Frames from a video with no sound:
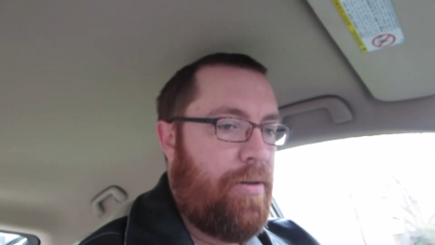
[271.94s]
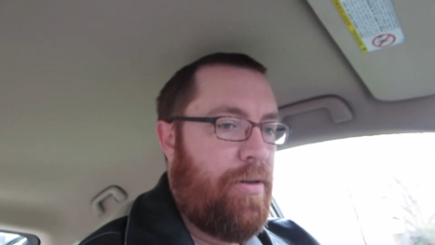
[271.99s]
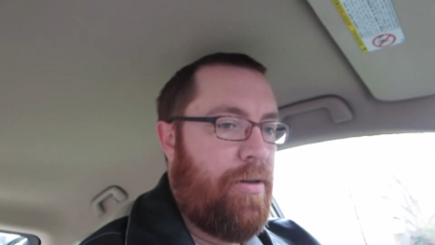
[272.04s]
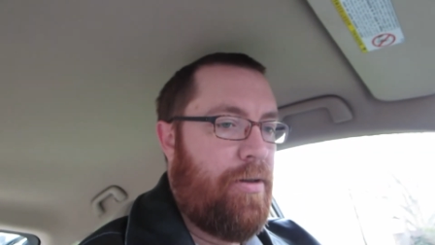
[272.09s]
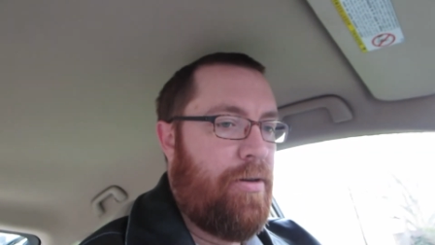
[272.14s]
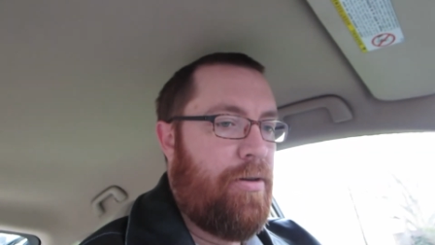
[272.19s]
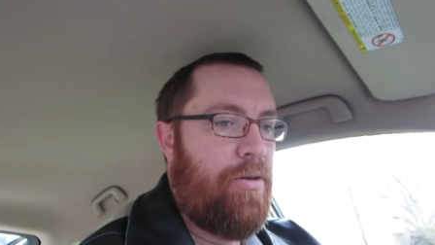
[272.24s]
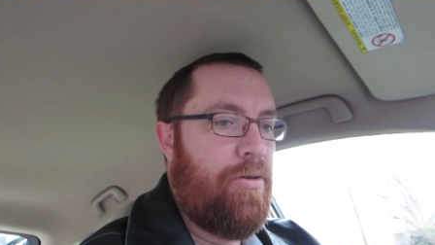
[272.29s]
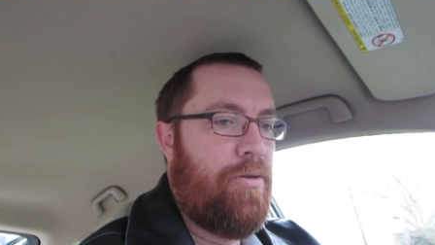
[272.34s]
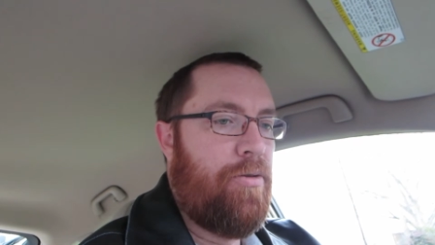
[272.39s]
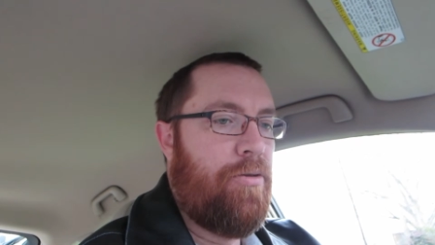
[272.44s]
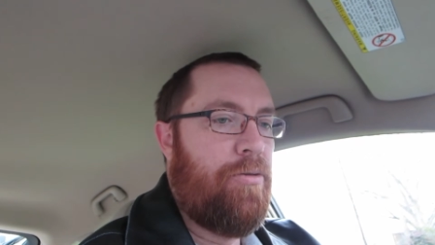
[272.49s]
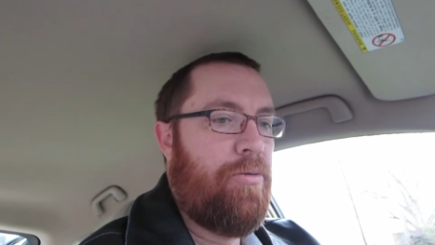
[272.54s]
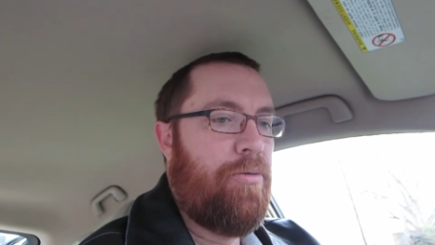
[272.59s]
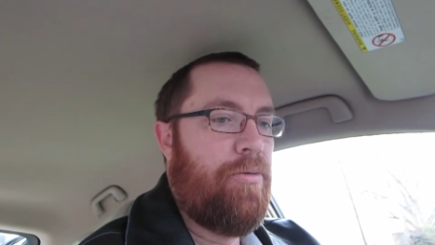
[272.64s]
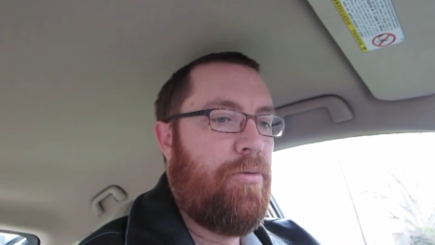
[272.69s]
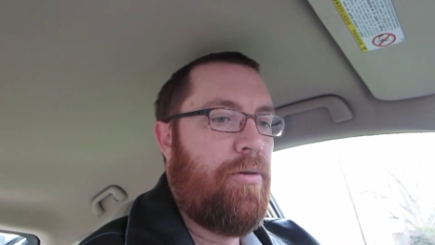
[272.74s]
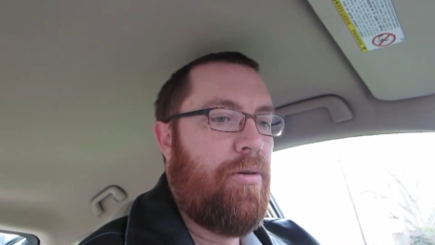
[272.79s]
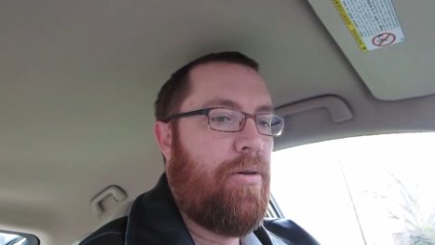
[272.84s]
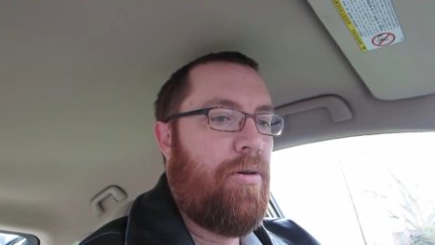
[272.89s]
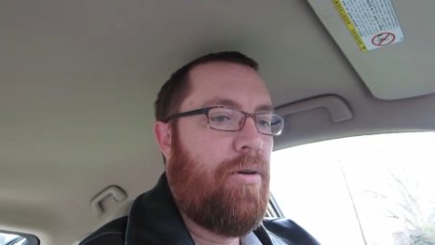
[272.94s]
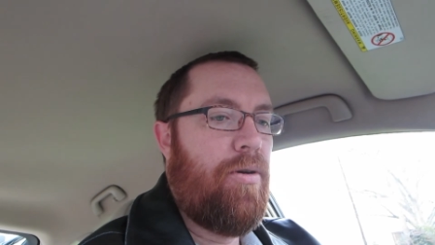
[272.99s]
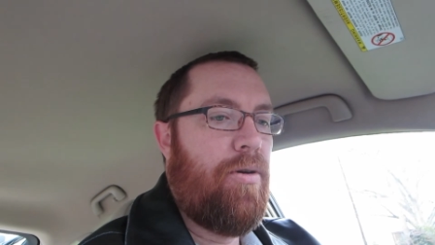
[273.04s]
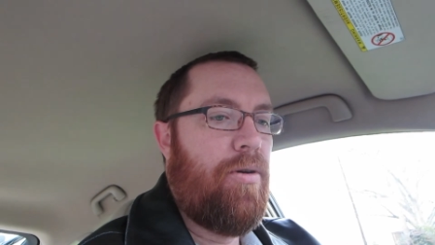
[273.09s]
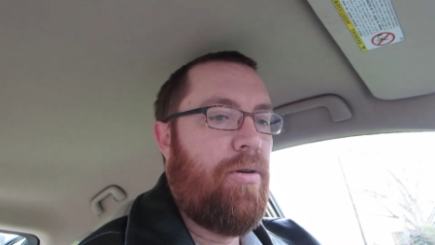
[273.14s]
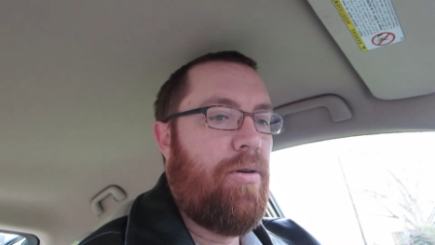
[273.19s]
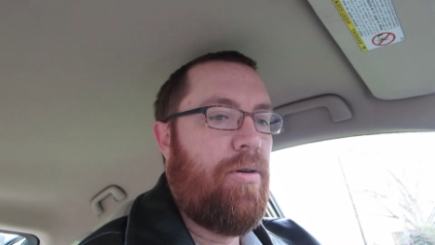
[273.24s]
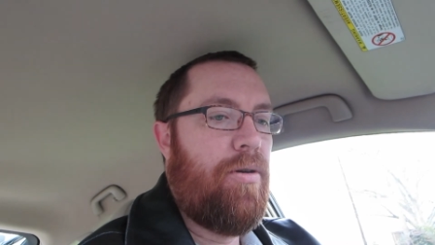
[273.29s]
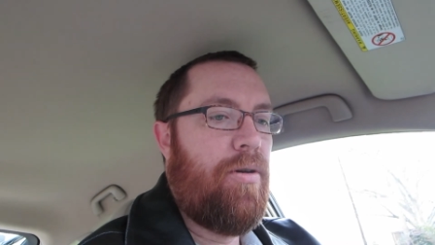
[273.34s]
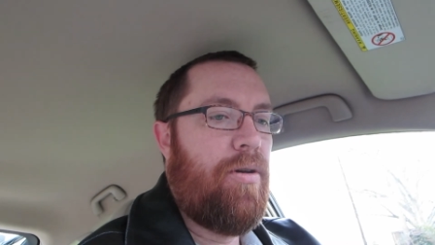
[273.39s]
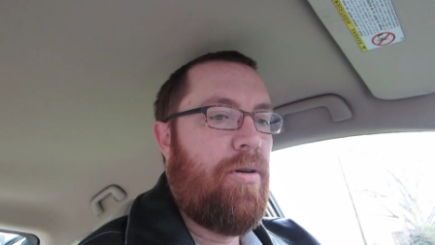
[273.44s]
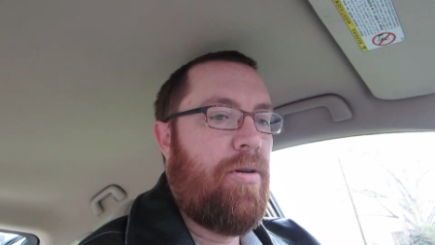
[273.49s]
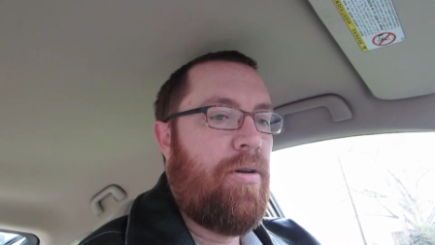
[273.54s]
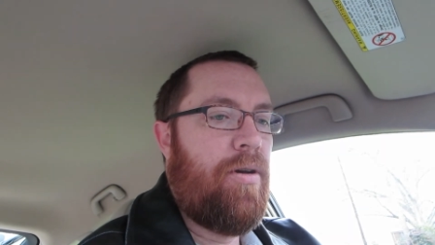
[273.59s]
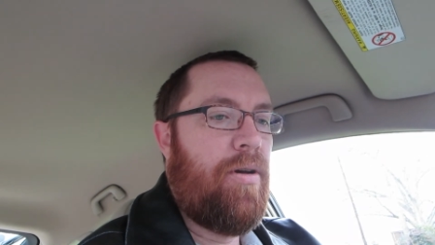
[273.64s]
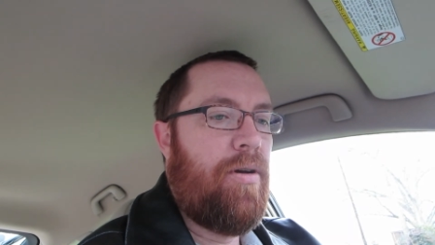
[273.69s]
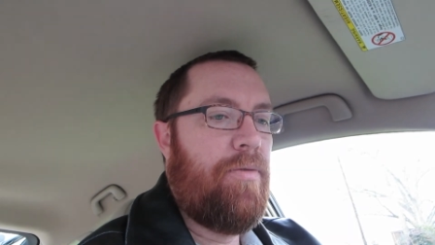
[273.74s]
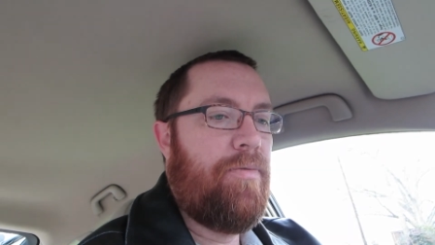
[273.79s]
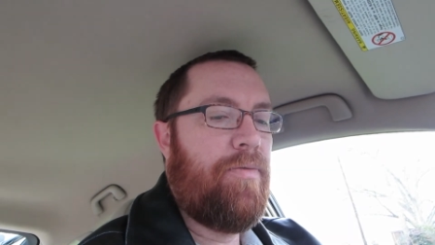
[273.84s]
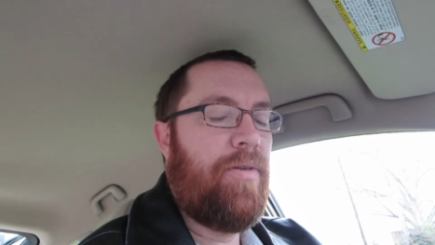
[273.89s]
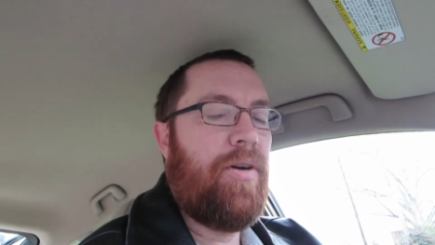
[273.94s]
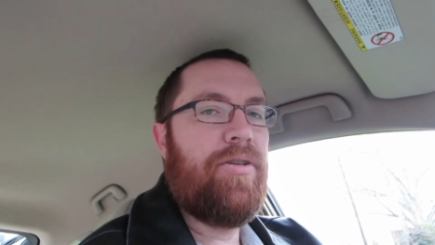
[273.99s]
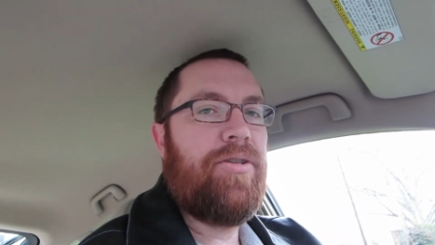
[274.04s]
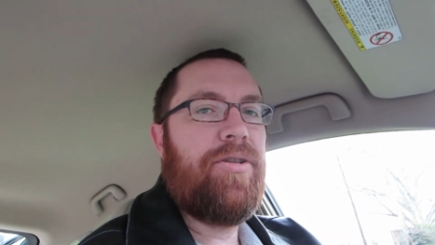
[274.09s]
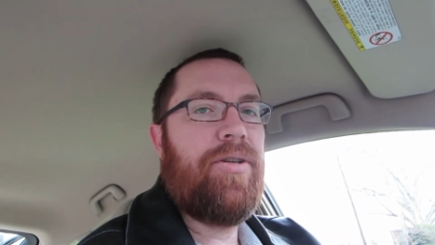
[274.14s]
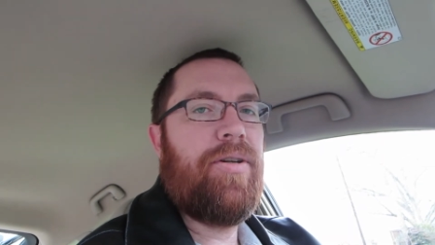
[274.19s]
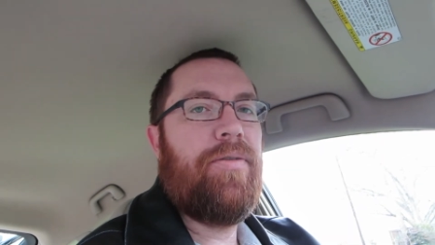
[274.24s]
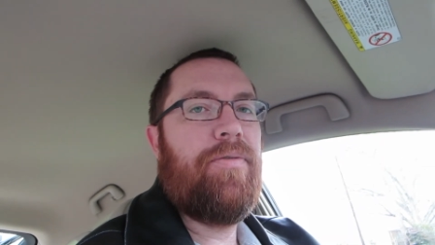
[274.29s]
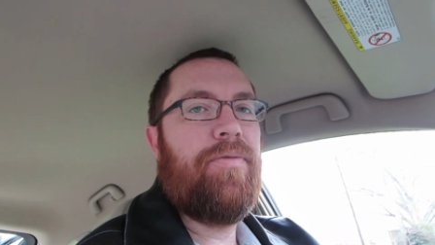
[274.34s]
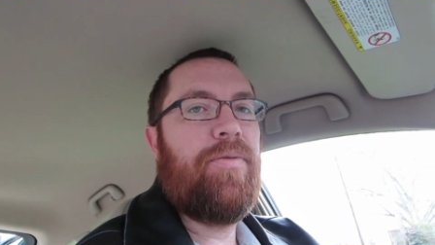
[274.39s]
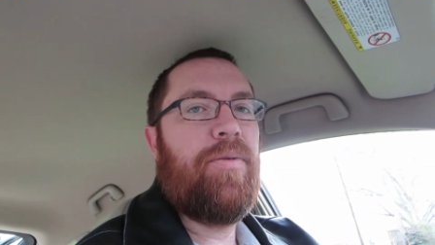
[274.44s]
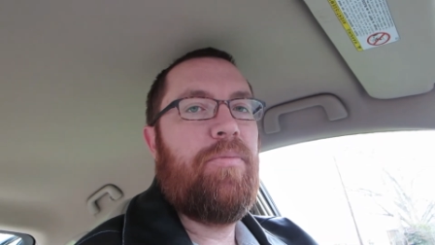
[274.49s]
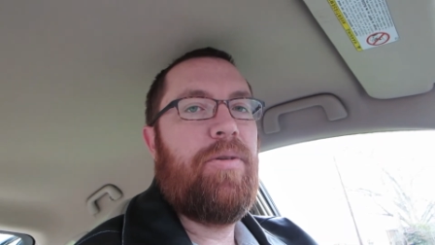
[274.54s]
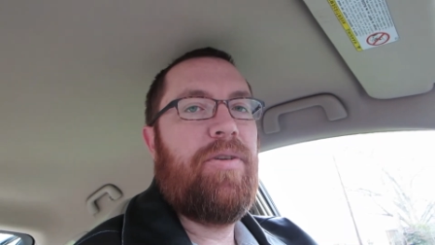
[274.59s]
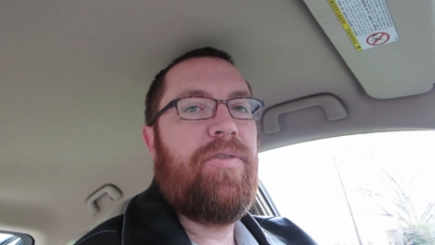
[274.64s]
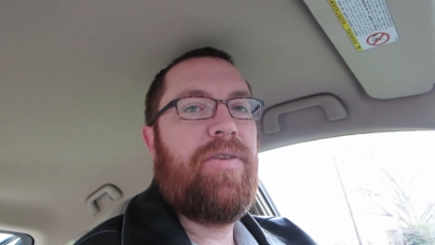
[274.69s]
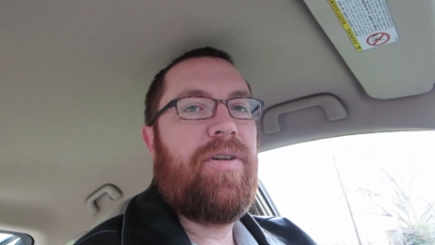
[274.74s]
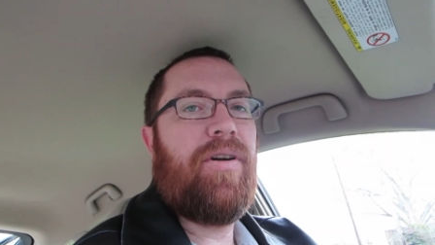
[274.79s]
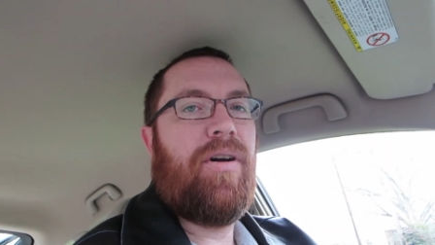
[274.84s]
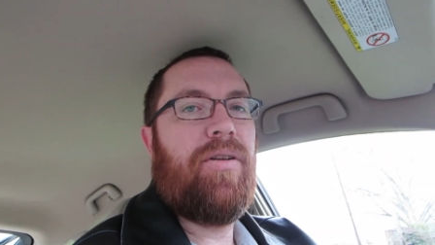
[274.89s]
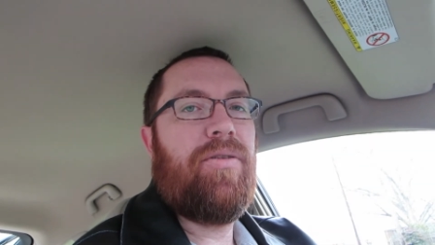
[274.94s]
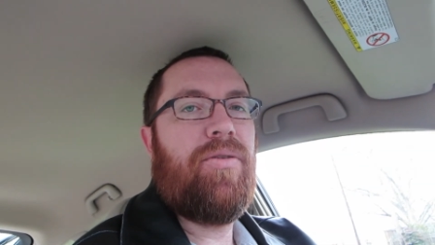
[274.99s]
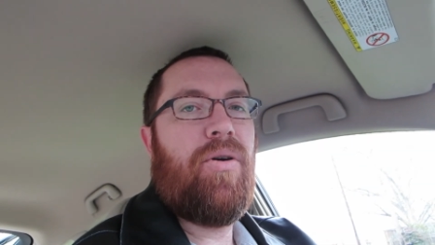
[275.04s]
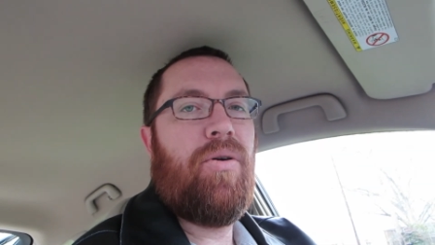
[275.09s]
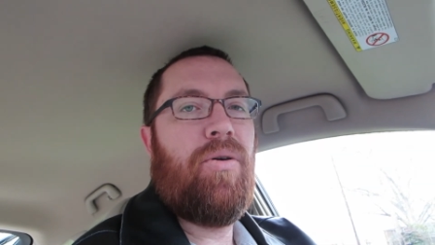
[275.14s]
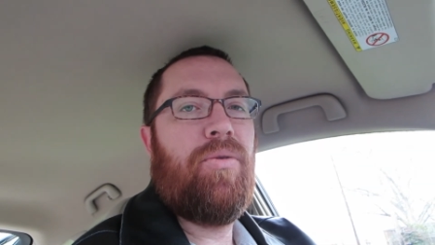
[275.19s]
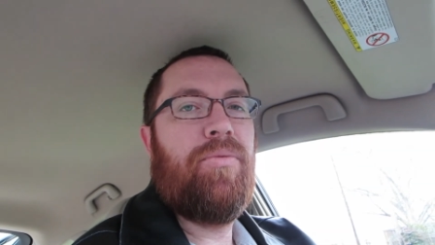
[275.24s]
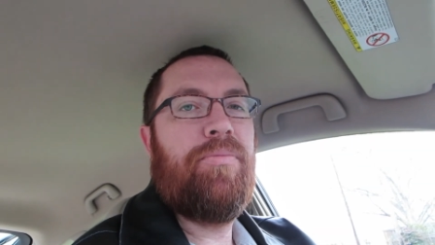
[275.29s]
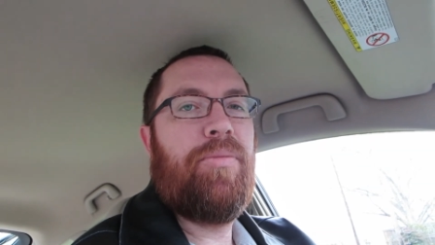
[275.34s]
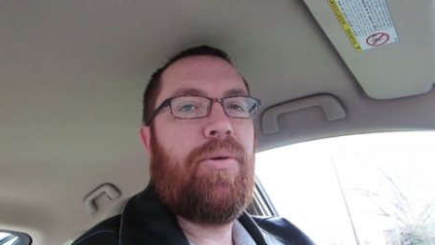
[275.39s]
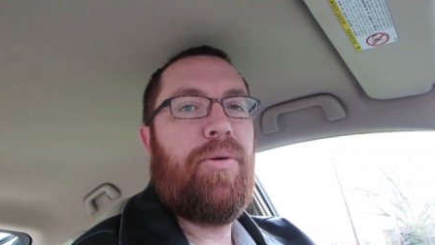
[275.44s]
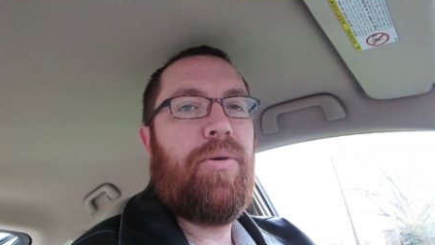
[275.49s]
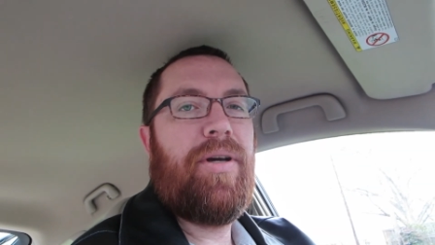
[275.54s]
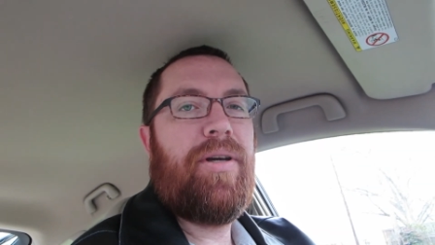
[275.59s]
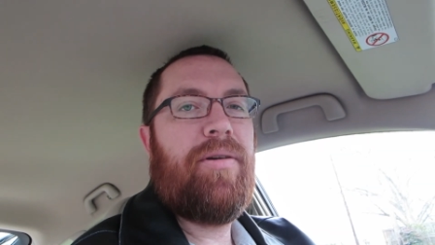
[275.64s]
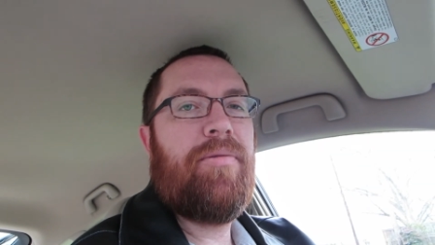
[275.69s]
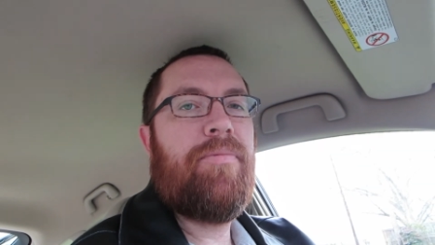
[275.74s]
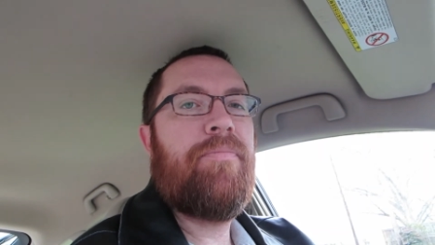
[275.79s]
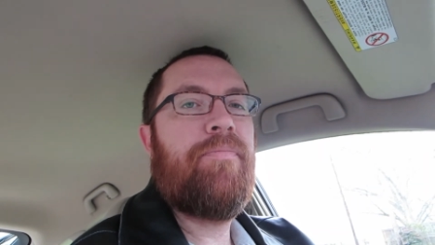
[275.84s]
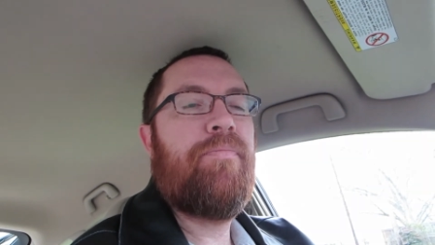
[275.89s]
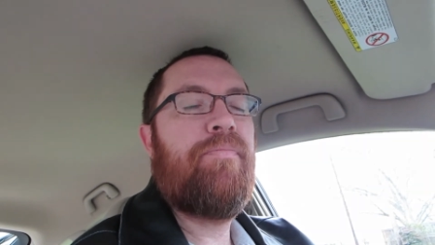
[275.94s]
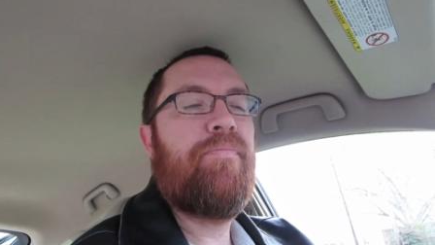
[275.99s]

the new uh, version of a movie called Old Boy.